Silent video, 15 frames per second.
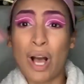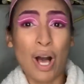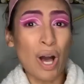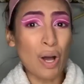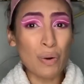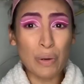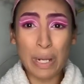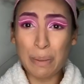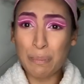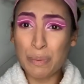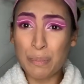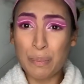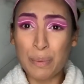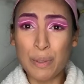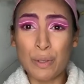All right,
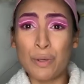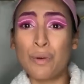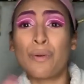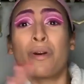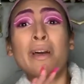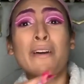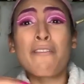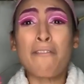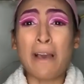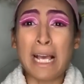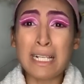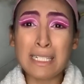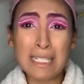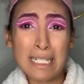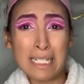boo-boo,
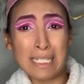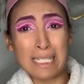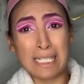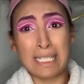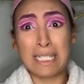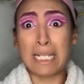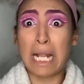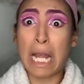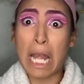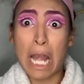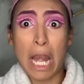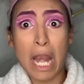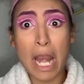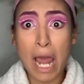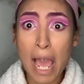face is
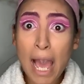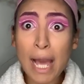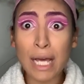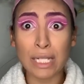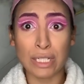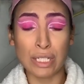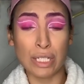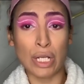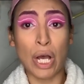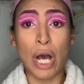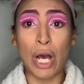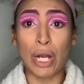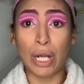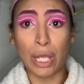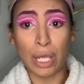snatched,
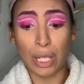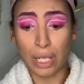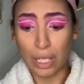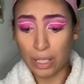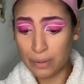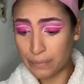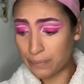honey.